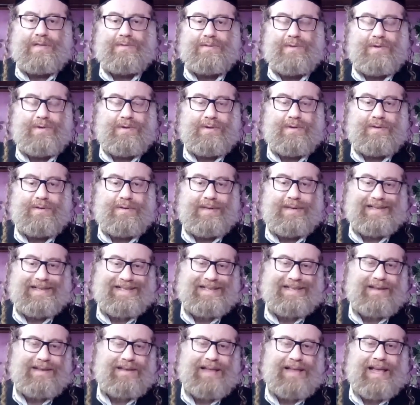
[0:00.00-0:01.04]
as we learned
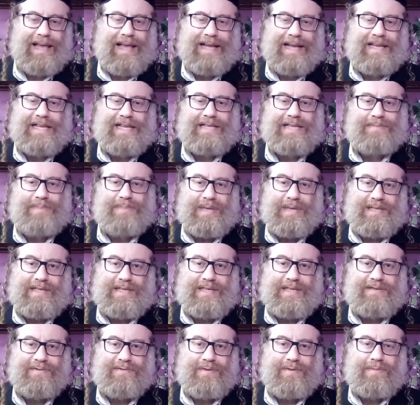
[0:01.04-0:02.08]
this, like at least
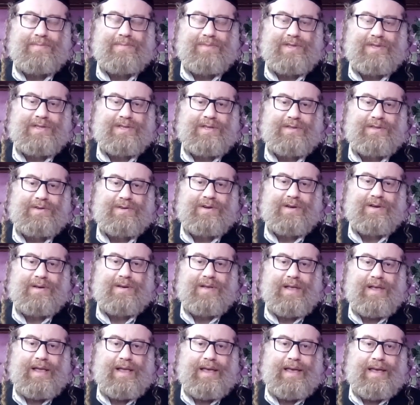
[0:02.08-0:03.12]
pieces from Mishnah Torah,
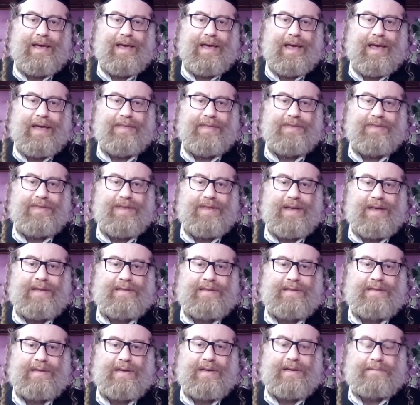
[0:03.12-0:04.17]
and
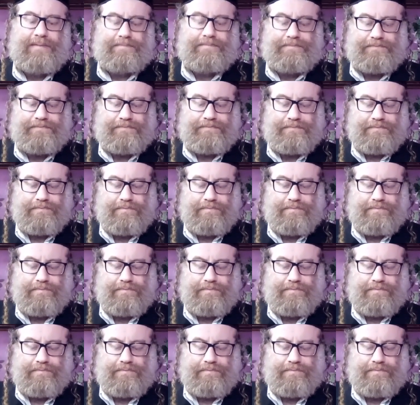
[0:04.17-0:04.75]
then um,